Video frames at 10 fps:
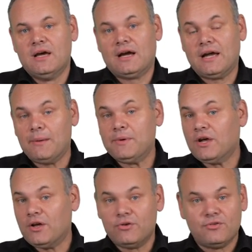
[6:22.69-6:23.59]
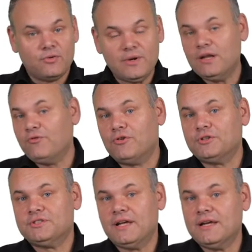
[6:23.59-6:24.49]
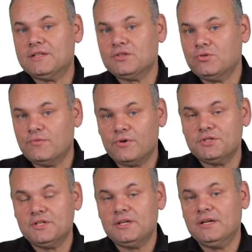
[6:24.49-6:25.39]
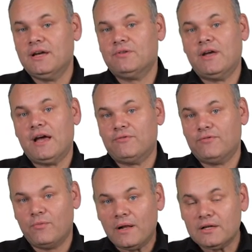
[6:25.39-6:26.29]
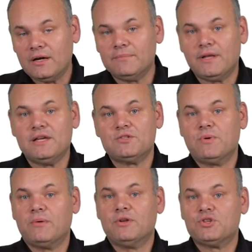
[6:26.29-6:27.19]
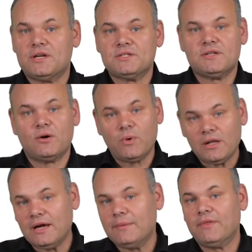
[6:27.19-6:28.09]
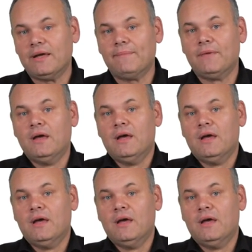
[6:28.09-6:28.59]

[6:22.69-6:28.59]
are coming on the really first day at the university, and we have welcome days where we just welcome them